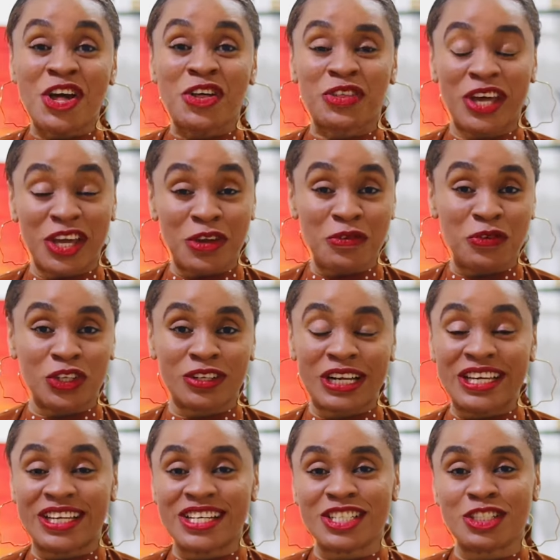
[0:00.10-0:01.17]
Thank you for
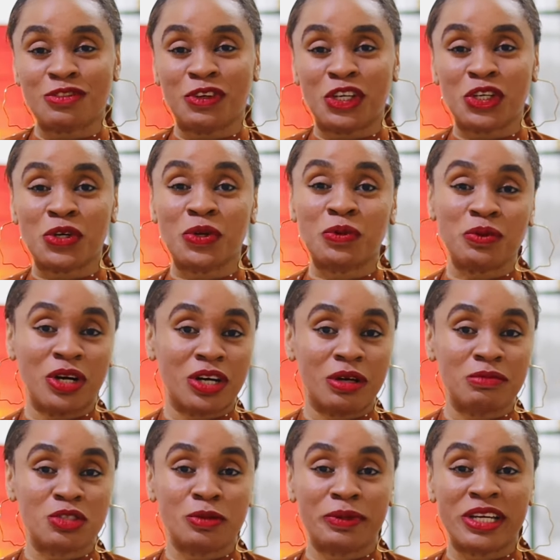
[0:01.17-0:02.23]
clicking this video.
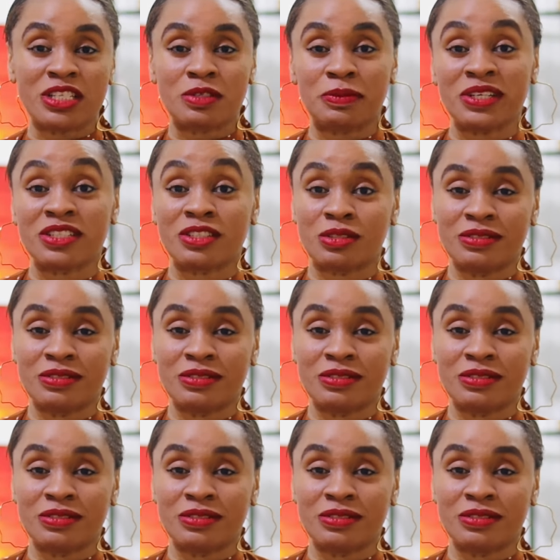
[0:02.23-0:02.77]
Welcome to my space.